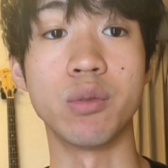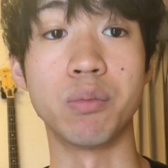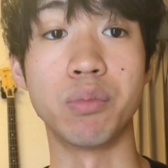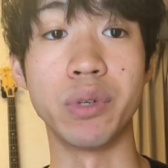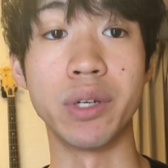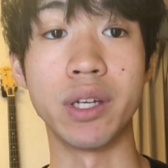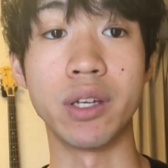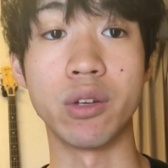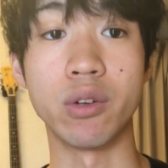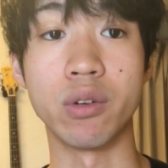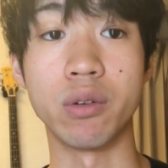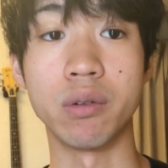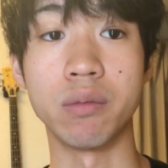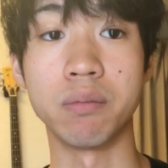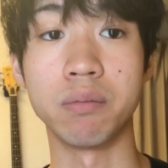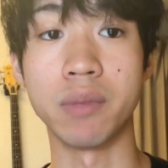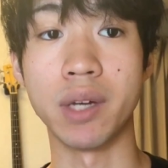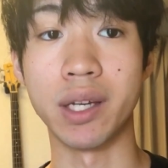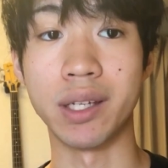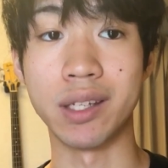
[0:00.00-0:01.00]
bring your
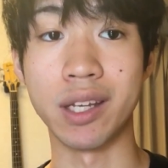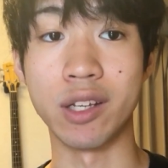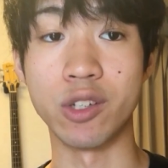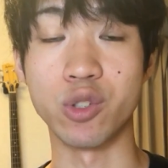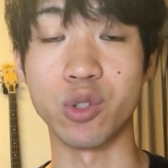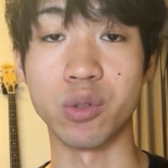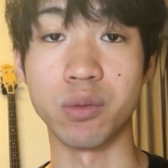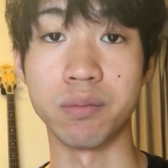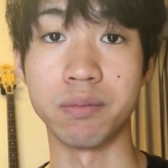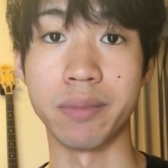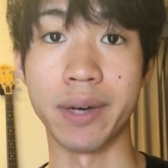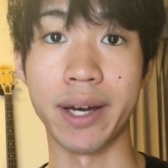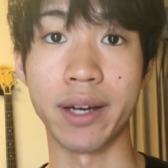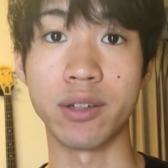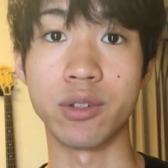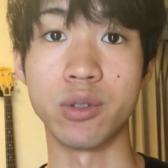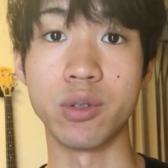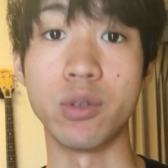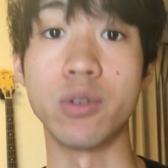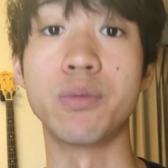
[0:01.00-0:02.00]
attention
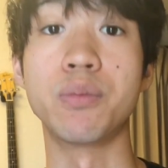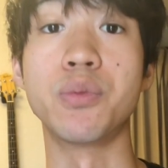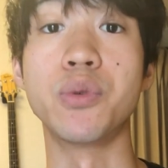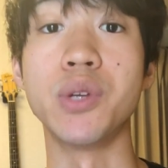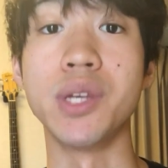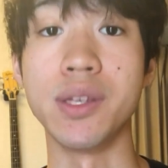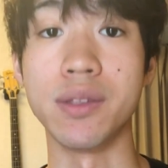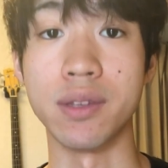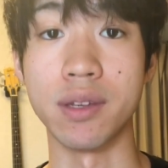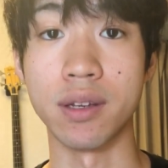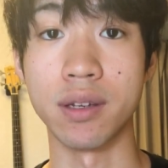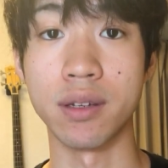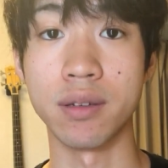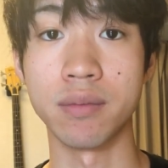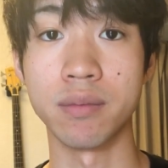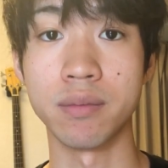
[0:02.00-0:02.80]
back to your breathing.